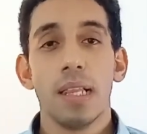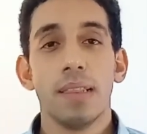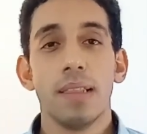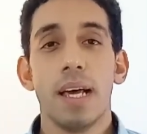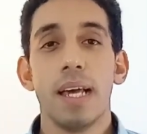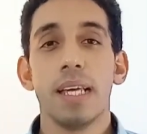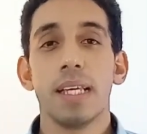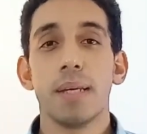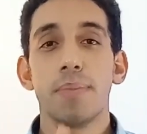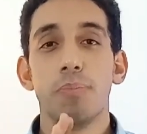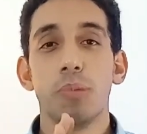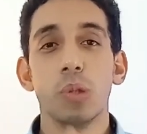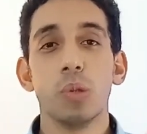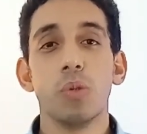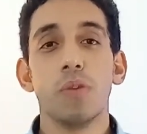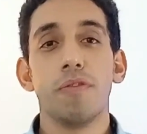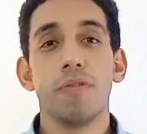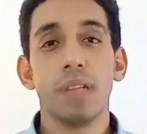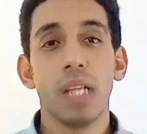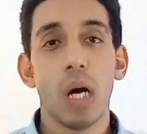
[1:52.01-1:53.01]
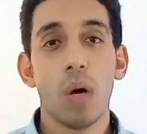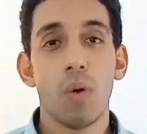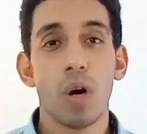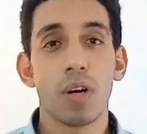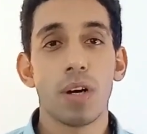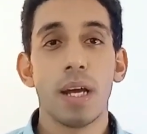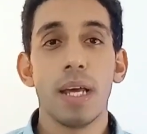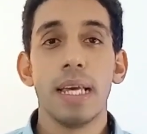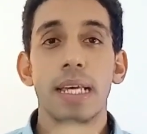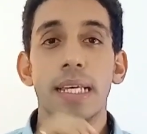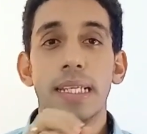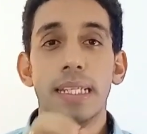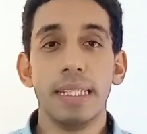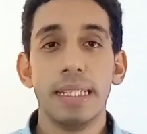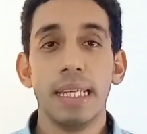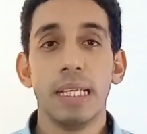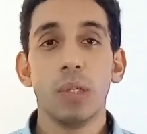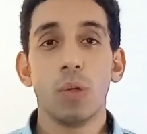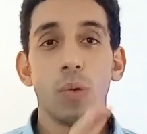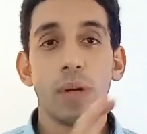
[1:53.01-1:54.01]
like blue flower,
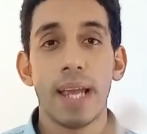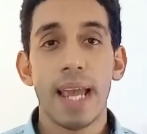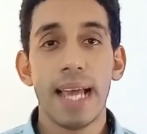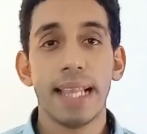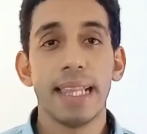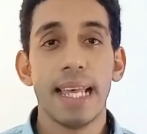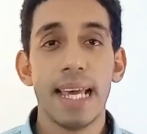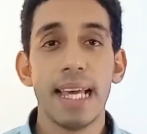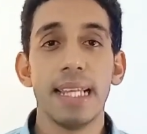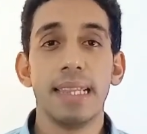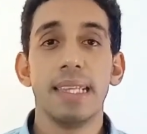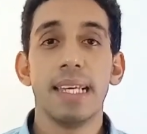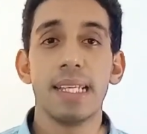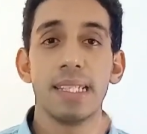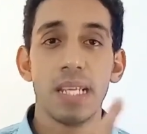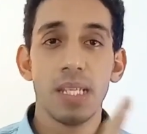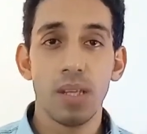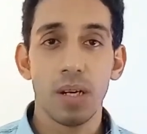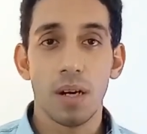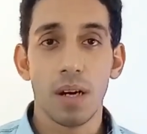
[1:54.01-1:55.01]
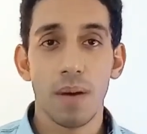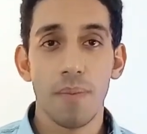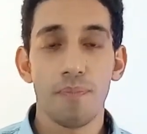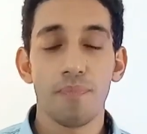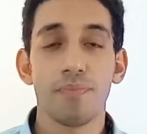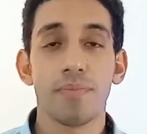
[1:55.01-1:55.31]
yellow cat, and et cetera.